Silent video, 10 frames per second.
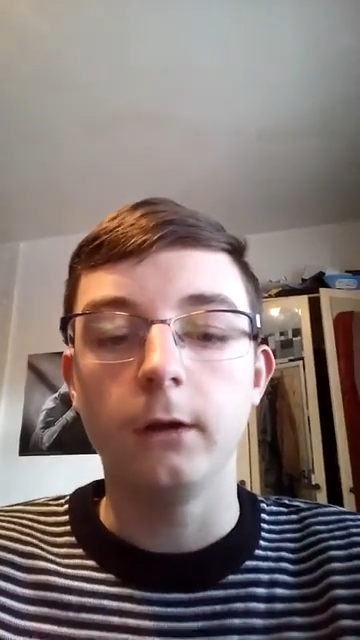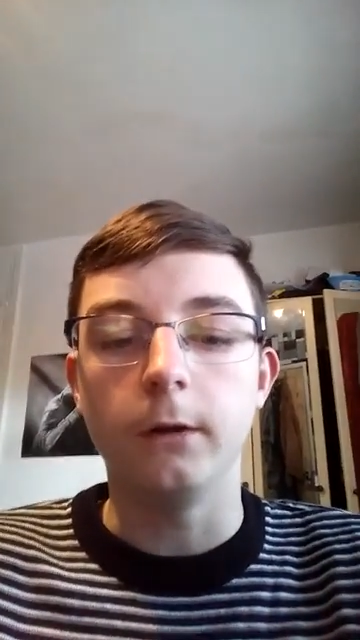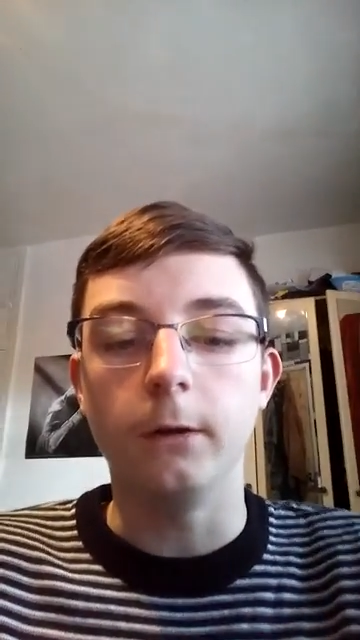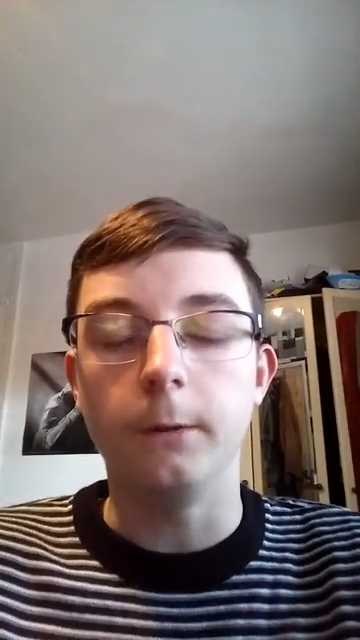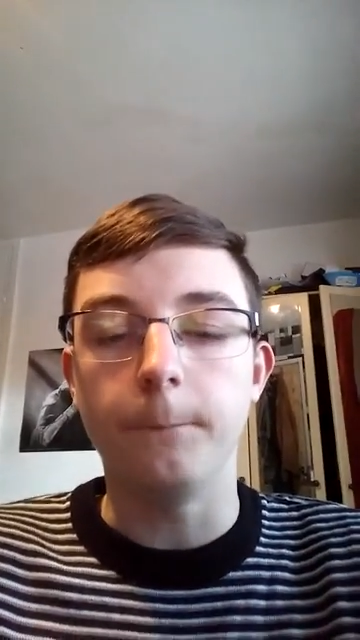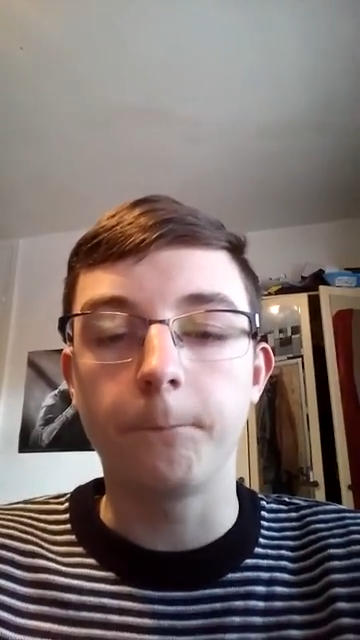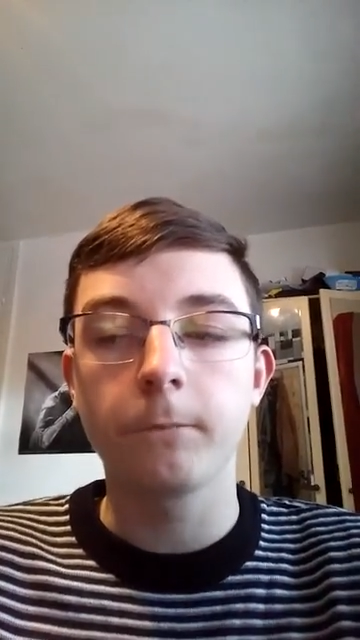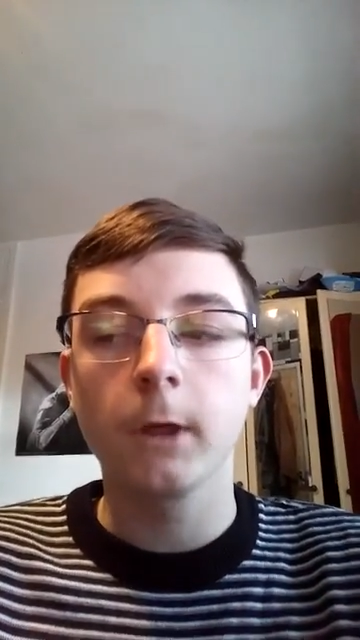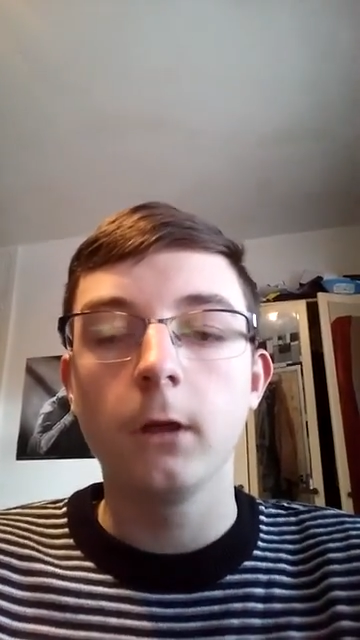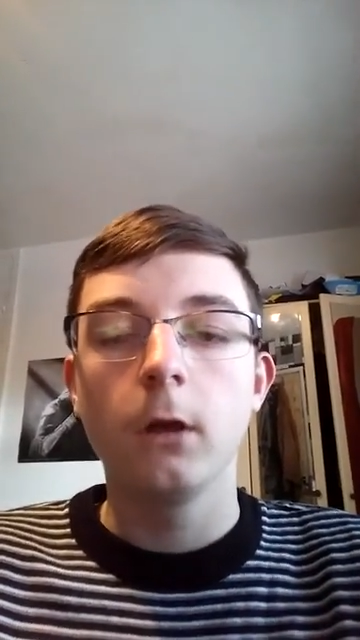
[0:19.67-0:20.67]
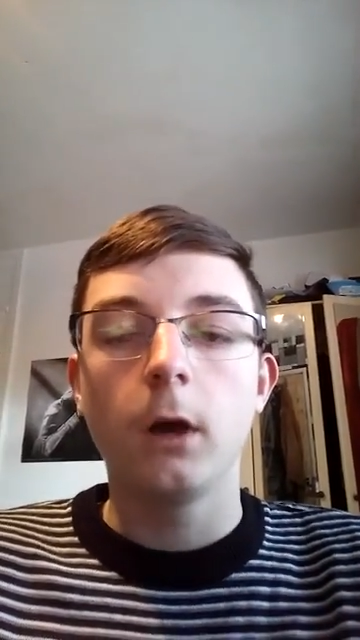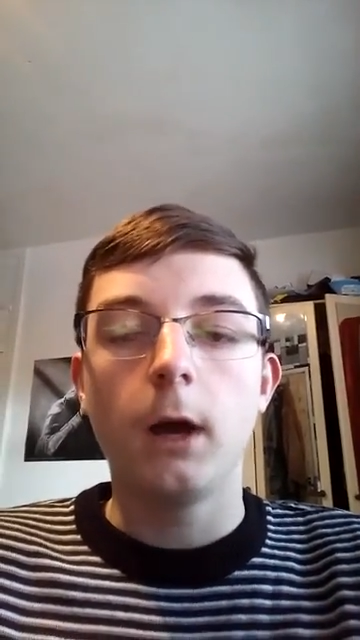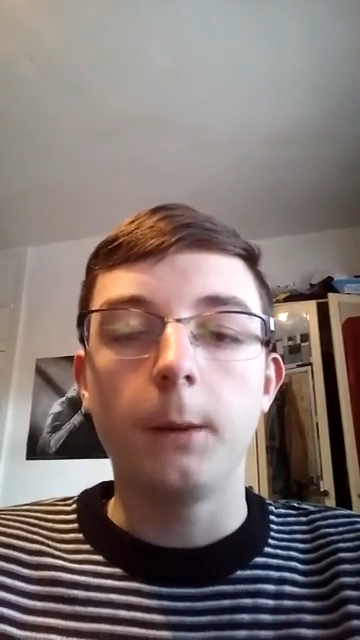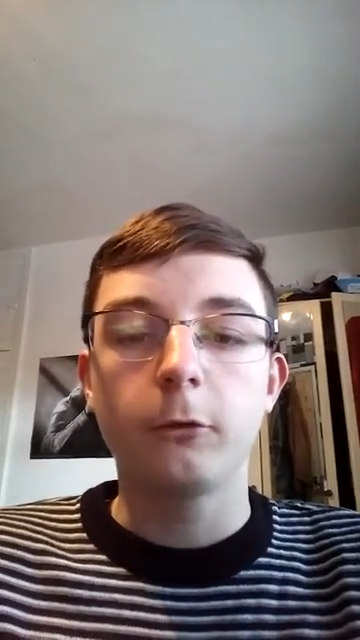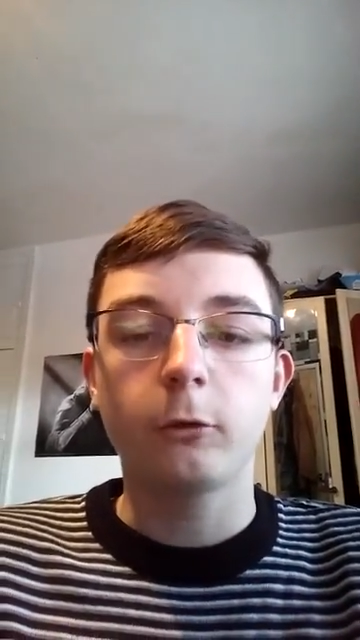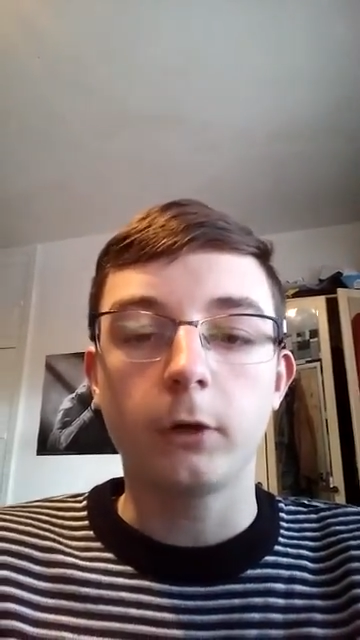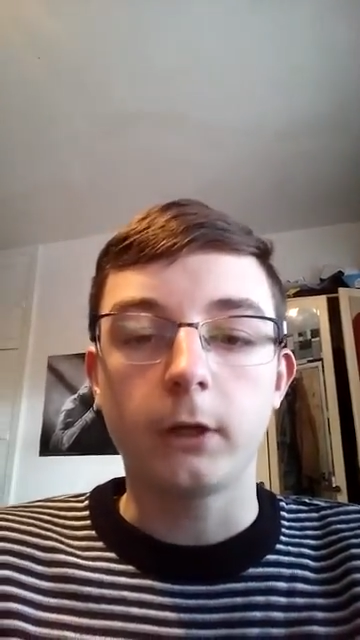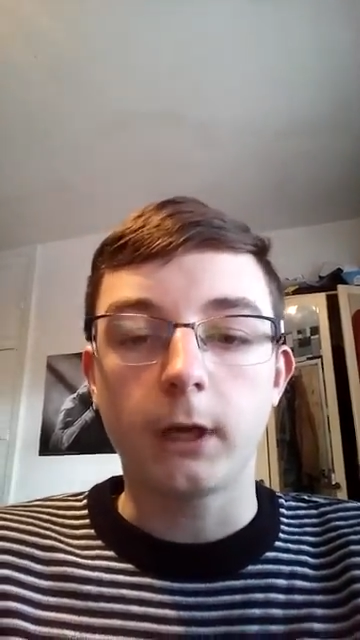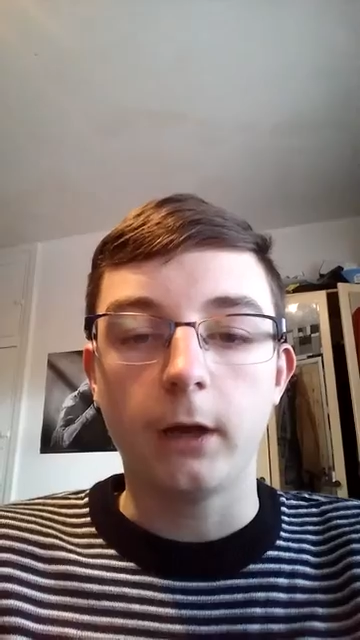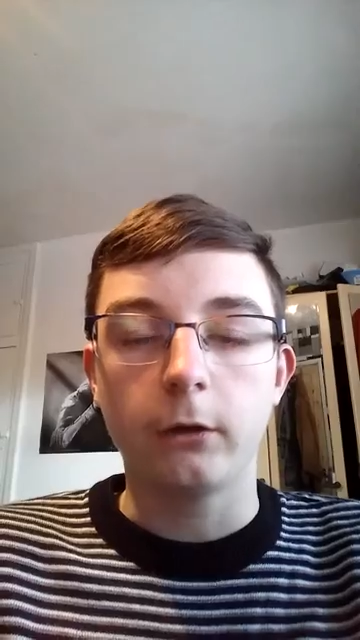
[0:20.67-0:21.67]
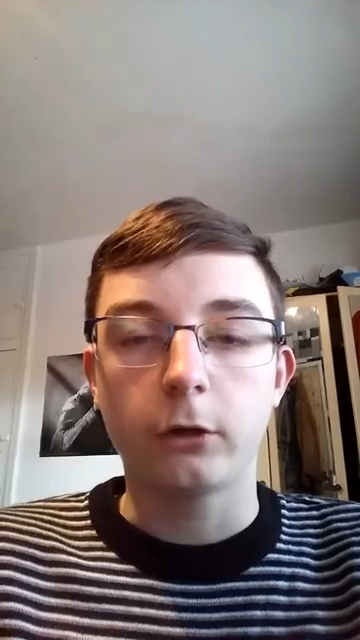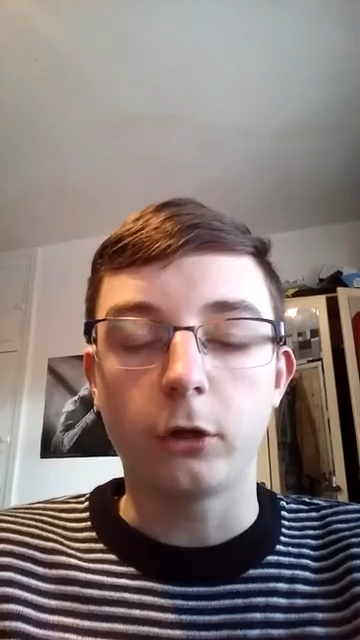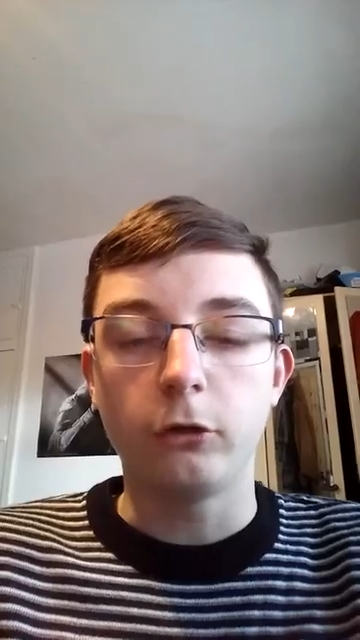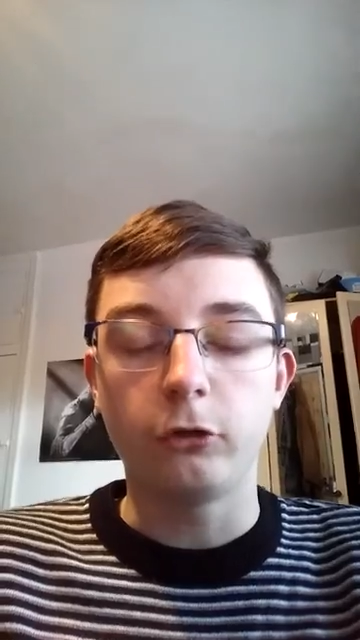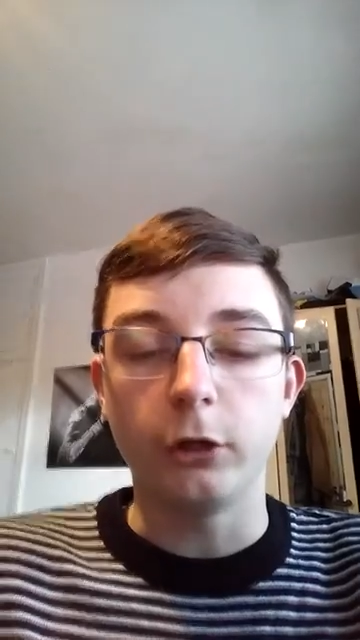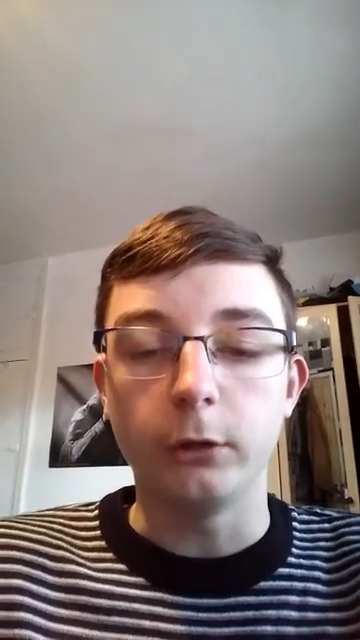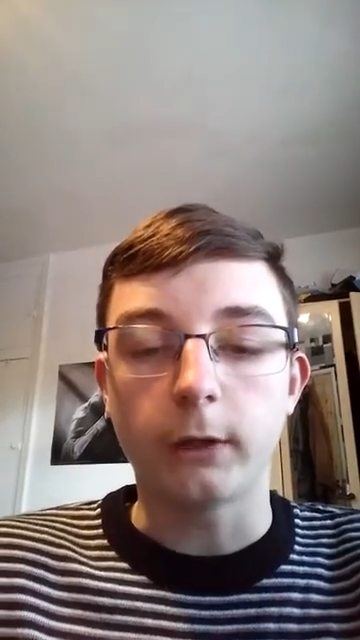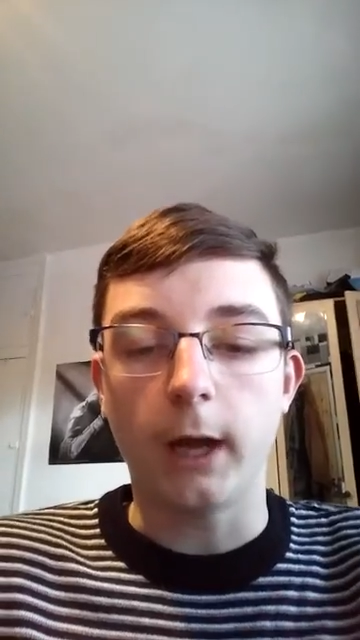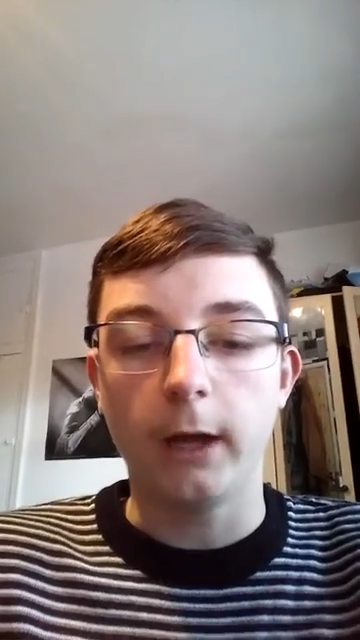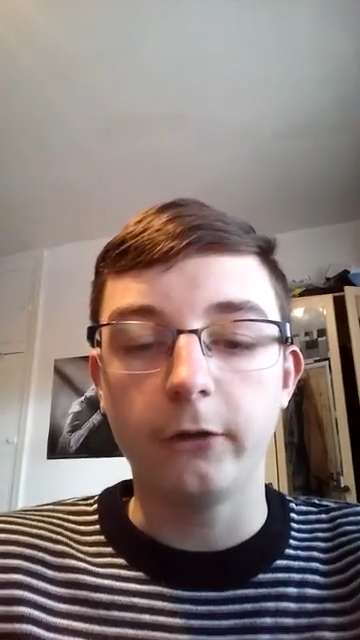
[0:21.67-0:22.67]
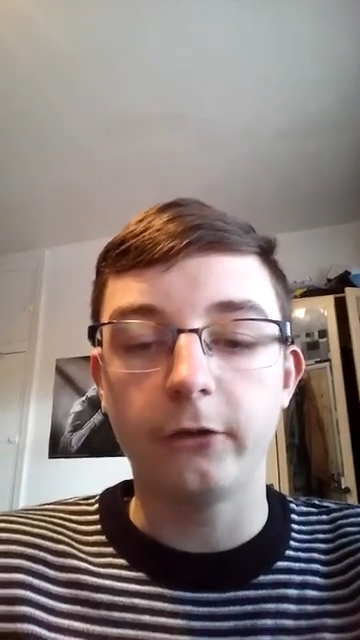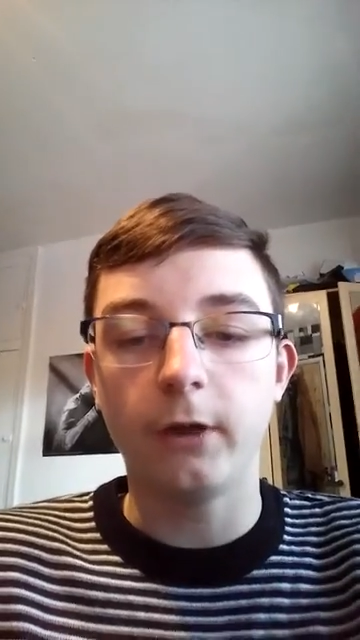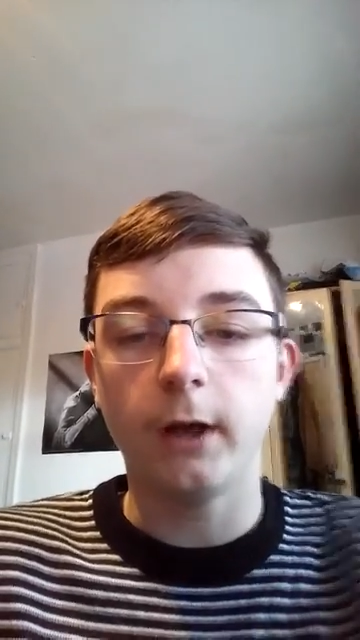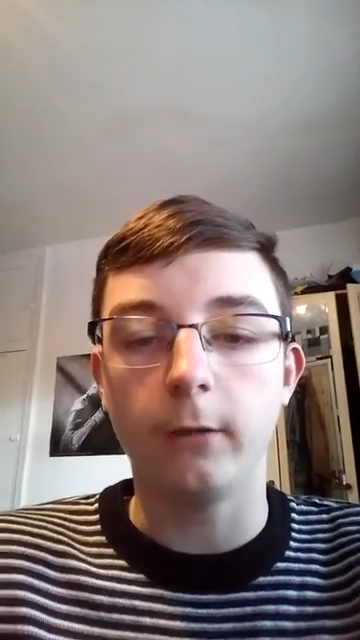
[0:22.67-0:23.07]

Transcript: I'm just wanting to show you guys.